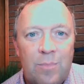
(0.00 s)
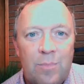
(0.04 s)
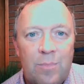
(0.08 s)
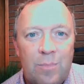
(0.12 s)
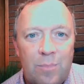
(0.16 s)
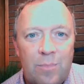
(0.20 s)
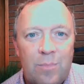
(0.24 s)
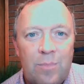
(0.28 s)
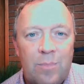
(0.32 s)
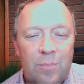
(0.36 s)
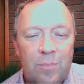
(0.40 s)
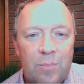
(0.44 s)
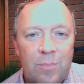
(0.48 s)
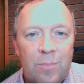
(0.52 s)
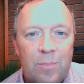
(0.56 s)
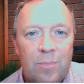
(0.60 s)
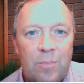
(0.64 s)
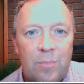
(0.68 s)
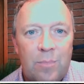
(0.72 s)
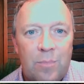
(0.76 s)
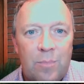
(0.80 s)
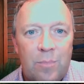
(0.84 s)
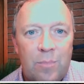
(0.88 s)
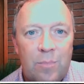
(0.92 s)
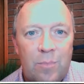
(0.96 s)

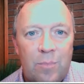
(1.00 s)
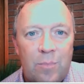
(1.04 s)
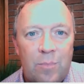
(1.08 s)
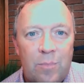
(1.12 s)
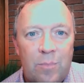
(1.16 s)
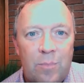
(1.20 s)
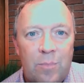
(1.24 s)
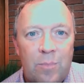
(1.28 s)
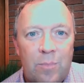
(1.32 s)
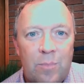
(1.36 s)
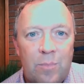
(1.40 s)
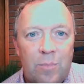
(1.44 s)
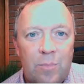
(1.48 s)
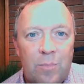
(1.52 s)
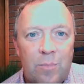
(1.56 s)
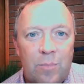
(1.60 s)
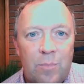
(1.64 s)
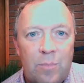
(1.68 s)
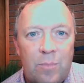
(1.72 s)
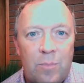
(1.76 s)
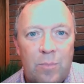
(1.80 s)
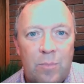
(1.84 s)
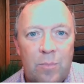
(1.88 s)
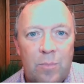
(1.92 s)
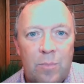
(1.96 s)

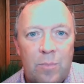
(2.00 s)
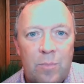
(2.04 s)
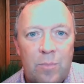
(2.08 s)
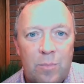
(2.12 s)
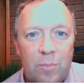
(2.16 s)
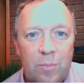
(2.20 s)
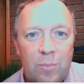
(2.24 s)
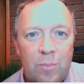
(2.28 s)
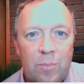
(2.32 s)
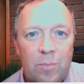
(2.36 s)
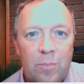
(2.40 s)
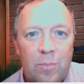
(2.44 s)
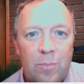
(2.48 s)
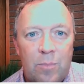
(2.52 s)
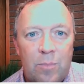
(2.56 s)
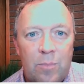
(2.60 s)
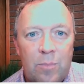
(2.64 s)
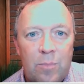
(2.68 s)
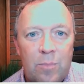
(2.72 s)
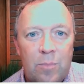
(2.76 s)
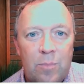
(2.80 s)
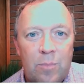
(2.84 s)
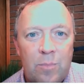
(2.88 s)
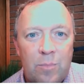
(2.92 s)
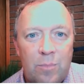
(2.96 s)

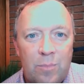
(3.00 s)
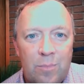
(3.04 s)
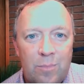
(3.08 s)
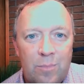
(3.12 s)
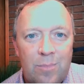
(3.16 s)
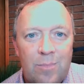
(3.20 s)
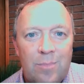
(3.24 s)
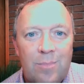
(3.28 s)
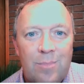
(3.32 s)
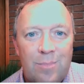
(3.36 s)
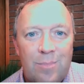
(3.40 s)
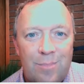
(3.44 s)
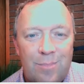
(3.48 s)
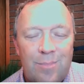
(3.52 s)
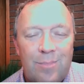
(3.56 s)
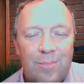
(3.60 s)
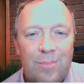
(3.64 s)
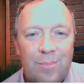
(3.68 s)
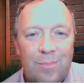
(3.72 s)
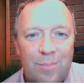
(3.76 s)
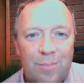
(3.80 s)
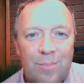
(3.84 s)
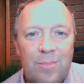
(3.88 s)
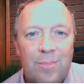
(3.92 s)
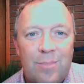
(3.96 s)

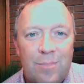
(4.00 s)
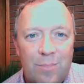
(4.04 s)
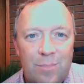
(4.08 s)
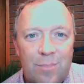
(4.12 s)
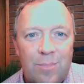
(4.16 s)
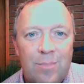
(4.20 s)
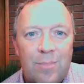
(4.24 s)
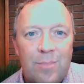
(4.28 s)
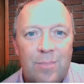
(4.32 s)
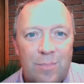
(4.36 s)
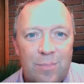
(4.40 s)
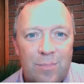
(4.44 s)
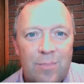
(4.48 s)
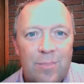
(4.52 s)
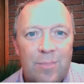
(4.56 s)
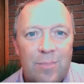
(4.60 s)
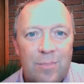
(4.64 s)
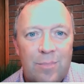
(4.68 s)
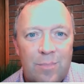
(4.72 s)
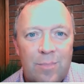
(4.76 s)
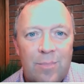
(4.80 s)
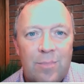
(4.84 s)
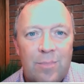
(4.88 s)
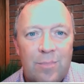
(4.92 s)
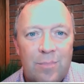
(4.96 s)

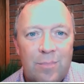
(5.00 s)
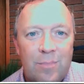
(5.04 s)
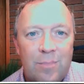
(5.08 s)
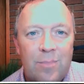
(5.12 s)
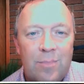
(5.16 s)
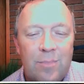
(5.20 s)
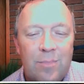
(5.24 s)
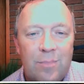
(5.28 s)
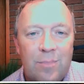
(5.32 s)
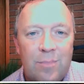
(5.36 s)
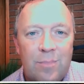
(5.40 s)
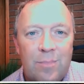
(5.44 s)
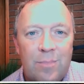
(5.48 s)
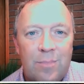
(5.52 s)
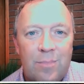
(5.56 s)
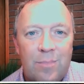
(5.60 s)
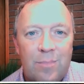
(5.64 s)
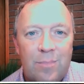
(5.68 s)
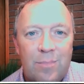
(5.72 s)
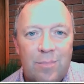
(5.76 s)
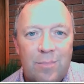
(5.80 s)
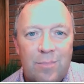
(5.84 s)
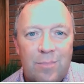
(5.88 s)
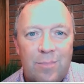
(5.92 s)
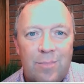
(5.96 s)

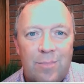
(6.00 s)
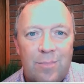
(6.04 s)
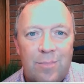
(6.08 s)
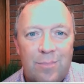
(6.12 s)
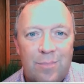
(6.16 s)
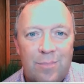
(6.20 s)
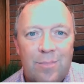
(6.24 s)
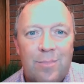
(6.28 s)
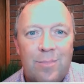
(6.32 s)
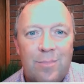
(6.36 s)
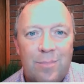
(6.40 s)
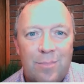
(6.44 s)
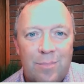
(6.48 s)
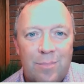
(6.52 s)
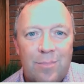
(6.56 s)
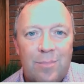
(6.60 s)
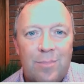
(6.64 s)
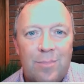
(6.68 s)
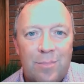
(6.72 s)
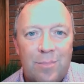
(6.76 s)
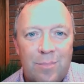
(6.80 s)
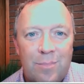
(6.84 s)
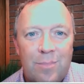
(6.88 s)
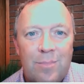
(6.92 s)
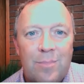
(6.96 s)

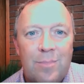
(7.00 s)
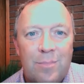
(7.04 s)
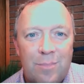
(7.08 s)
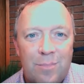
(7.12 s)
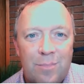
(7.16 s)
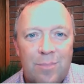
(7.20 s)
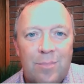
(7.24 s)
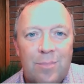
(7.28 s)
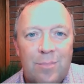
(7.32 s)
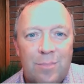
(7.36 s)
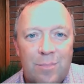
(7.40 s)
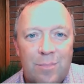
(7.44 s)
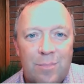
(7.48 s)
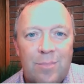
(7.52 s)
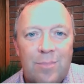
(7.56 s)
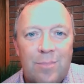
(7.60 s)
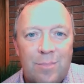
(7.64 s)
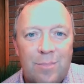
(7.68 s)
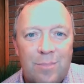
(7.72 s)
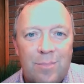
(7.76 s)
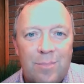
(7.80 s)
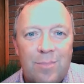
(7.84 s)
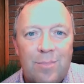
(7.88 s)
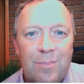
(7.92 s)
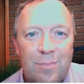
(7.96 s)
No words are spoken by the person on screen.